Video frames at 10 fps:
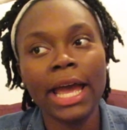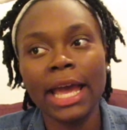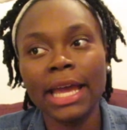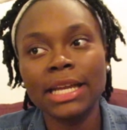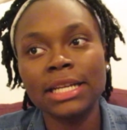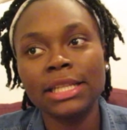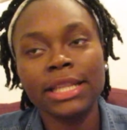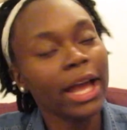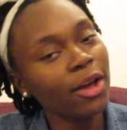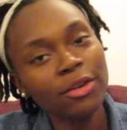And
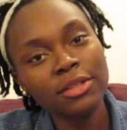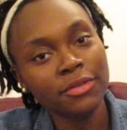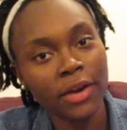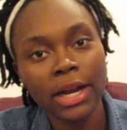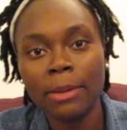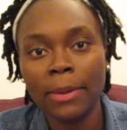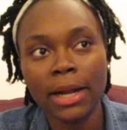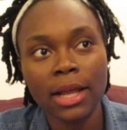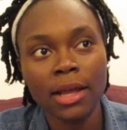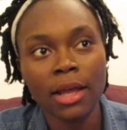that goes for
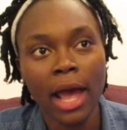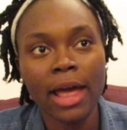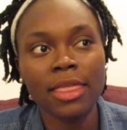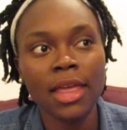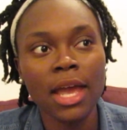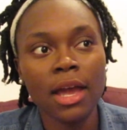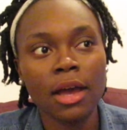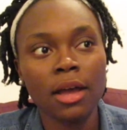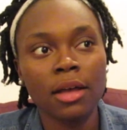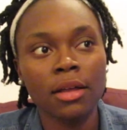anybody. I
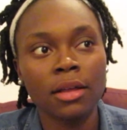think